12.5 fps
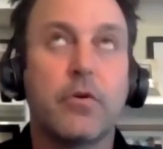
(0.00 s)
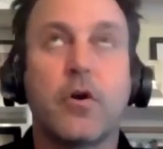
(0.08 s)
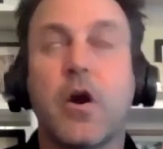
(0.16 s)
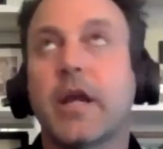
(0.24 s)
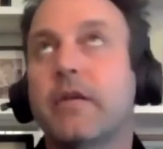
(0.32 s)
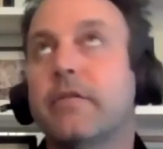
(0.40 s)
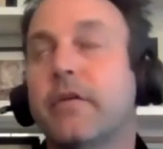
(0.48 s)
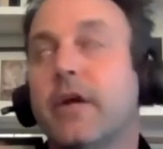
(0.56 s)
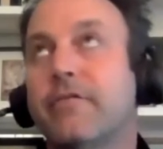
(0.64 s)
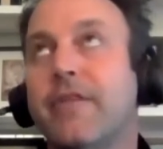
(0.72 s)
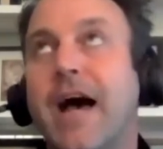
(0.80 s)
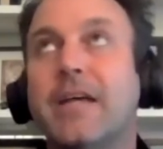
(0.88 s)
or I could
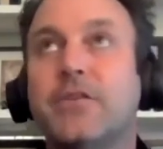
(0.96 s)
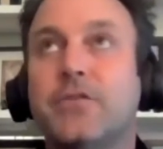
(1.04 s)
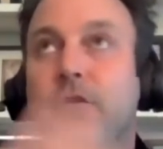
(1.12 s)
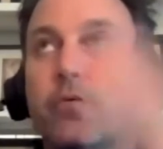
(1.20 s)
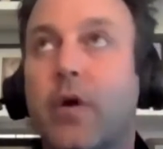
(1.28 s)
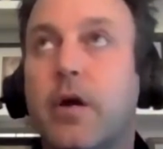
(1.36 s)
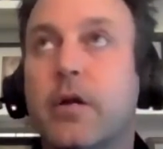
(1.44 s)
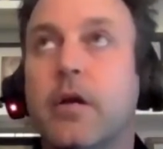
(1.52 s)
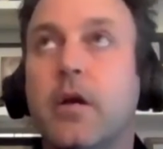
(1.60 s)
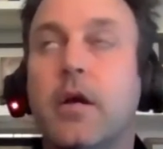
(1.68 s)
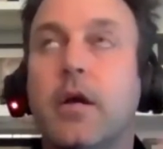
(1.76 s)
advise you on